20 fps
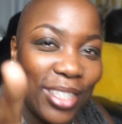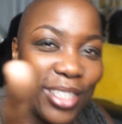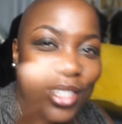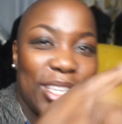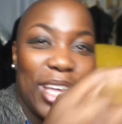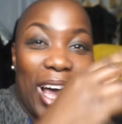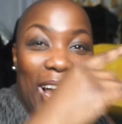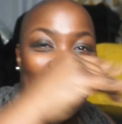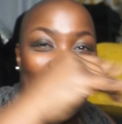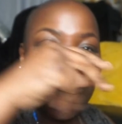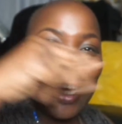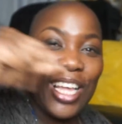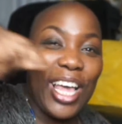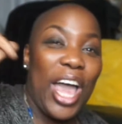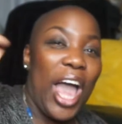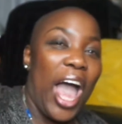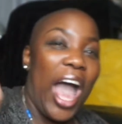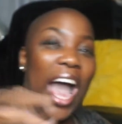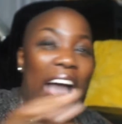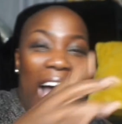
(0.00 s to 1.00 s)
See, I
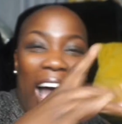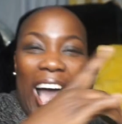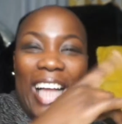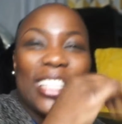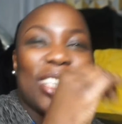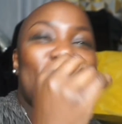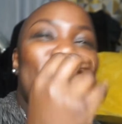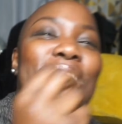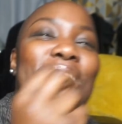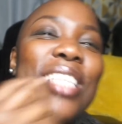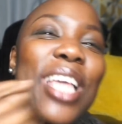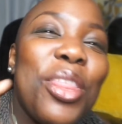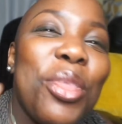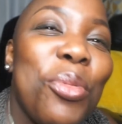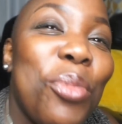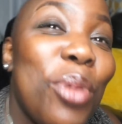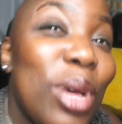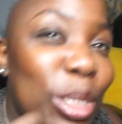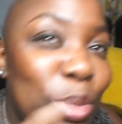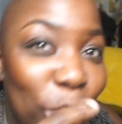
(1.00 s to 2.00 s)
didn't say the
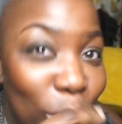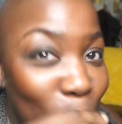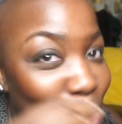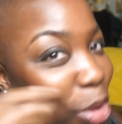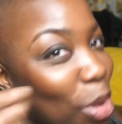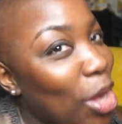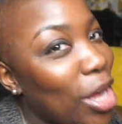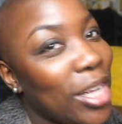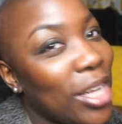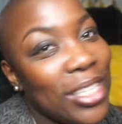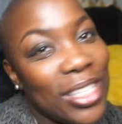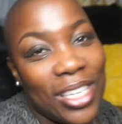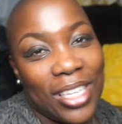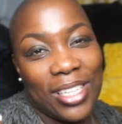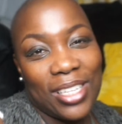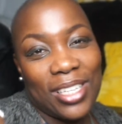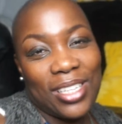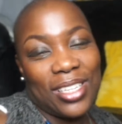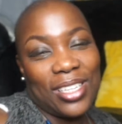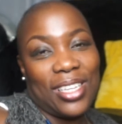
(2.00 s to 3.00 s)
words, but you heard
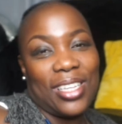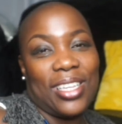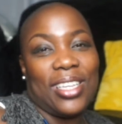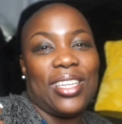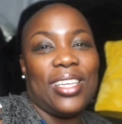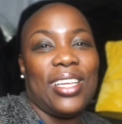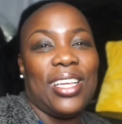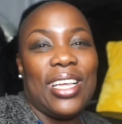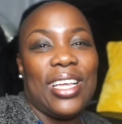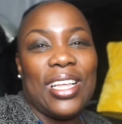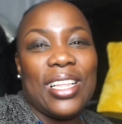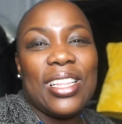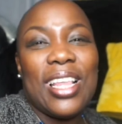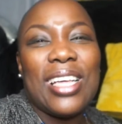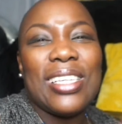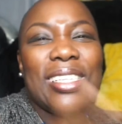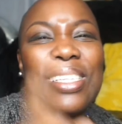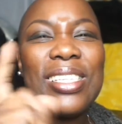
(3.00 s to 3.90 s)
it. That